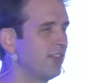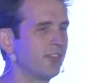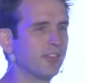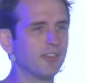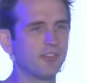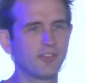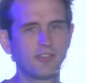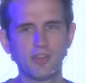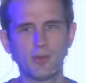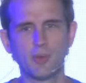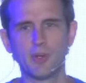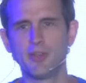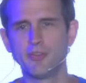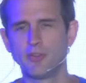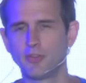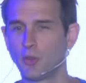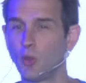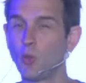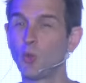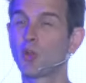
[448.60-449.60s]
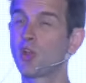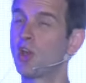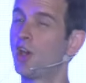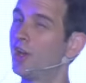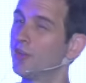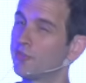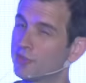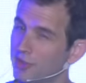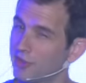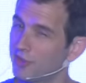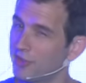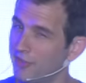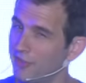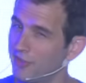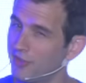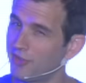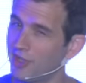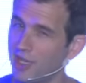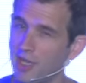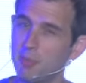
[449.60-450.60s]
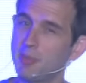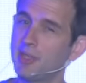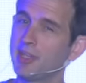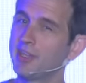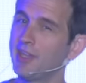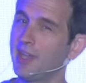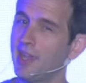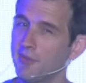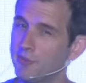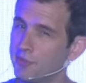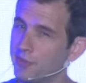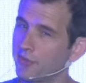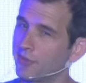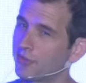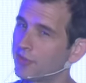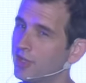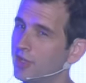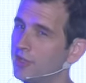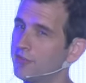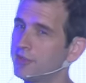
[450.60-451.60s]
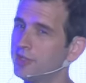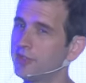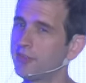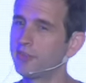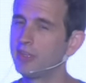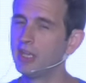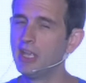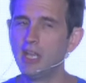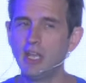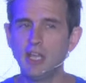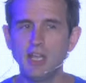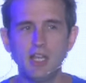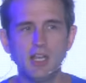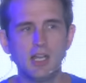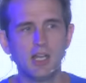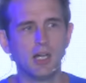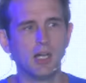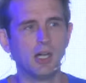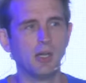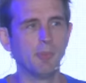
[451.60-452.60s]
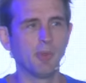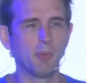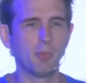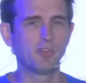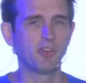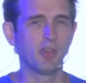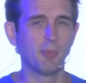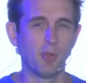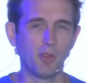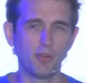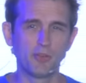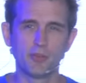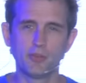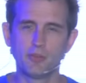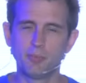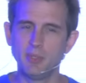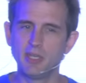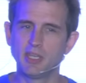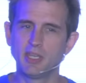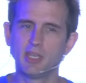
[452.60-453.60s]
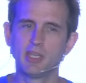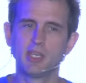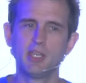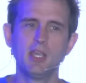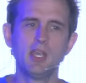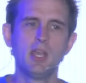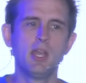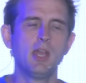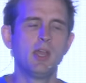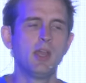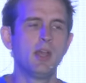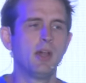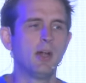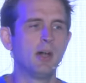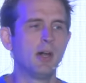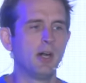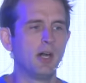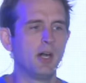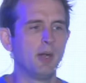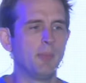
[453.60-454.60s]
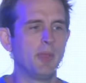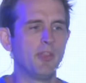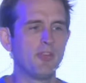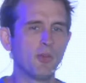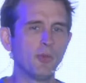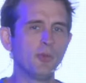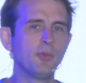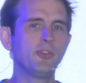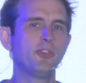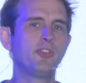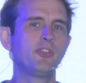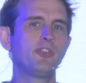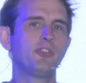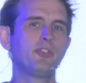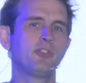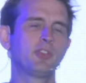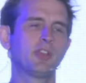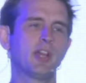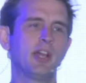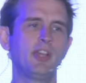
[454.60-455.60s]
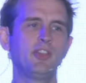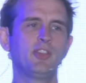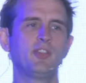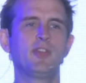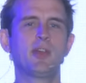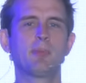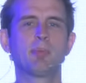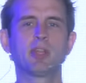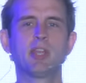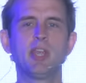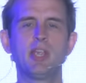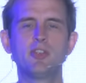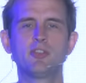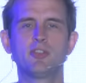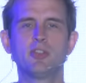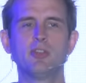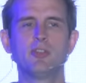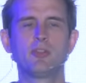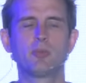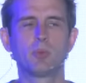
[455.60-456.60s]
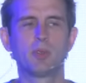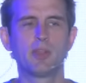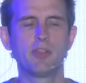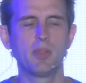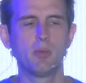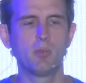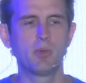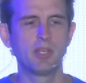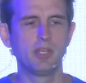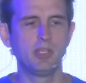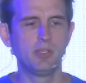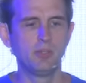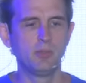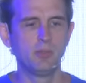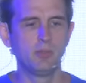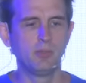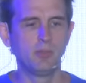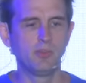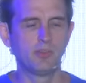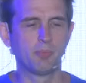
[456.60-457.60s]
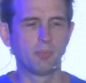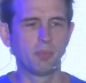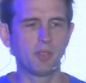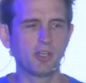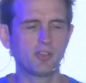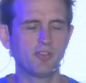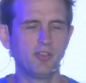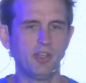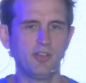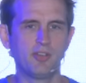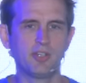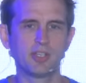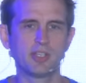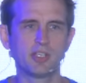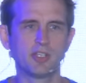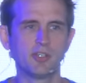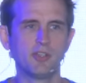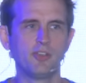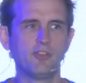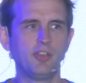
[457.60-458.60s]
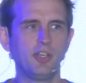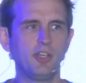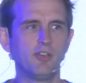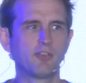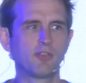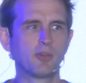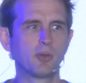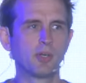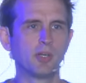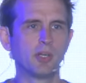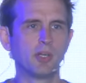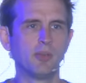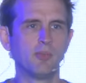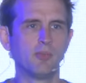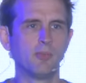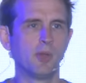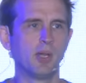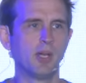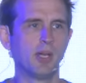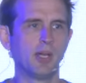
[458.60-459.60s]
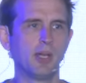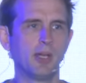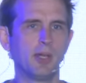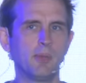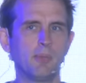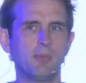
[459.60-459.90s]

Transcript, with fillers: and so on. There's a whole conference on this topic after this conference um, at which I'm also speaking. Um, and those kinds of applications where they want to use blockchain technology for uh,